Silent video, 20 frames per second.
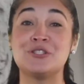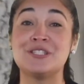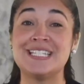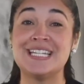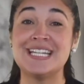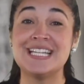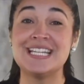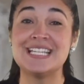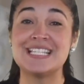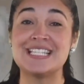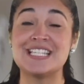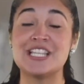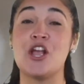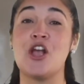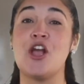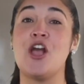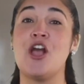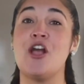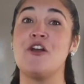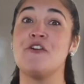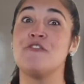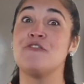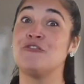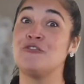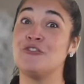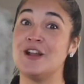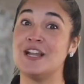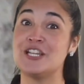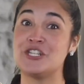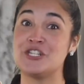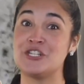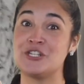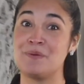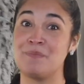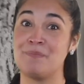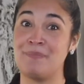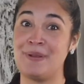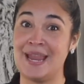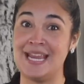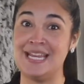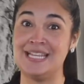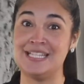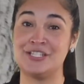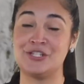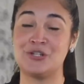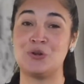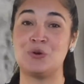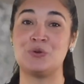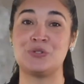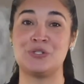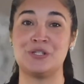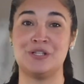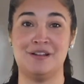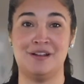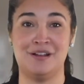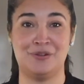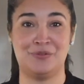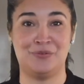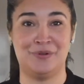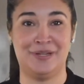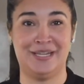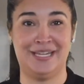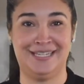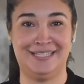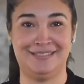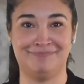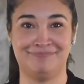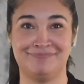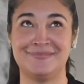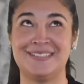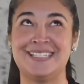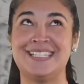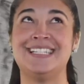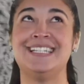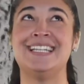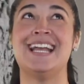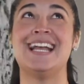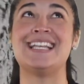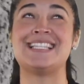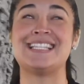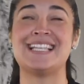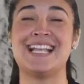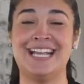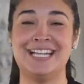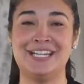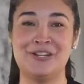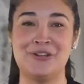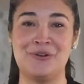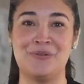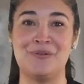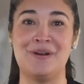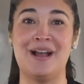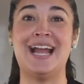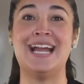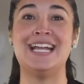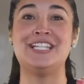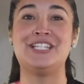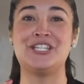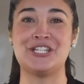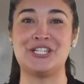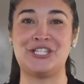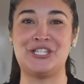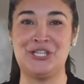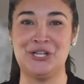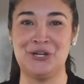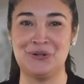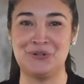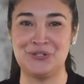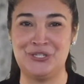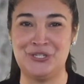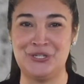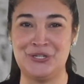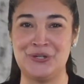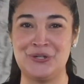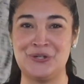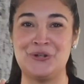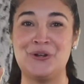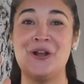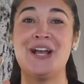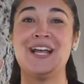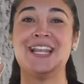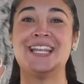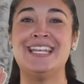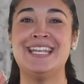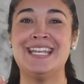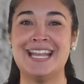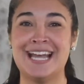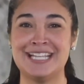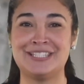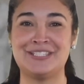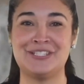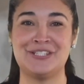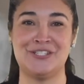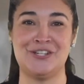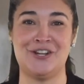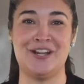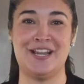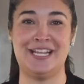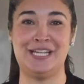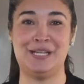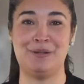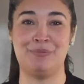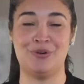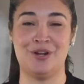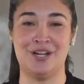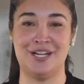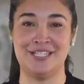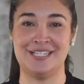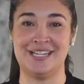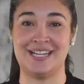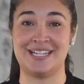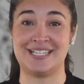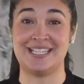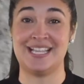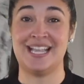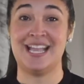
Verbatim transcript: tres, fresh paint goes a long way. Yes, I know, I just told you not to start any projects.